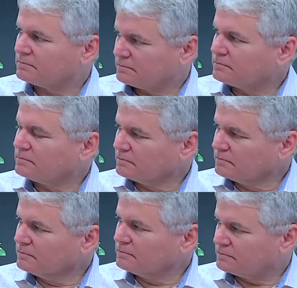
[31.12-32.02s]

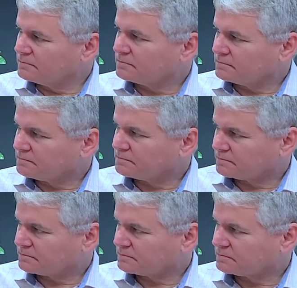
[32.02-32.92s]

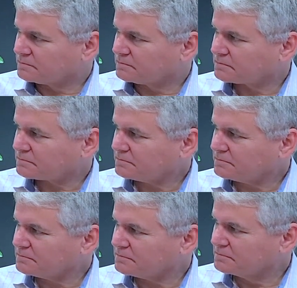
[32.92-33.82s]

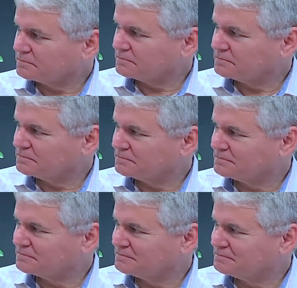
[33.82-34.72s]

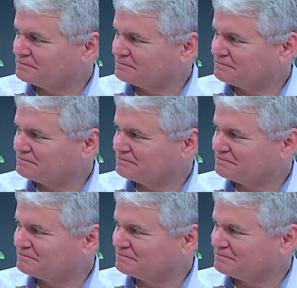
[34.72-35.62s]

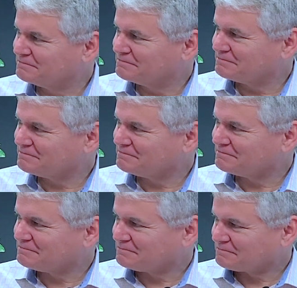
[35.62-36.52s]

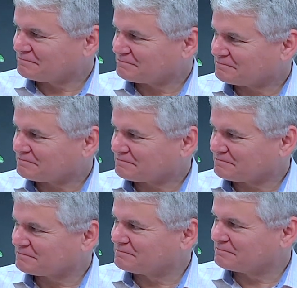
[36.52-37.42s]

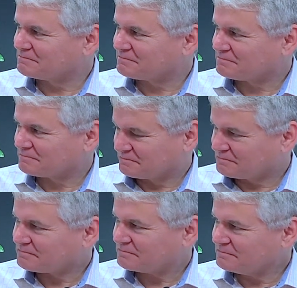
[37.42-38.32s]

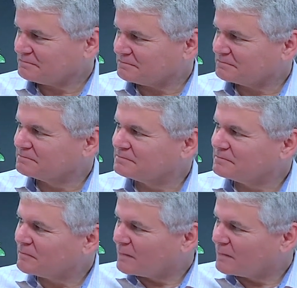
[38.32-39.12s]
(silent)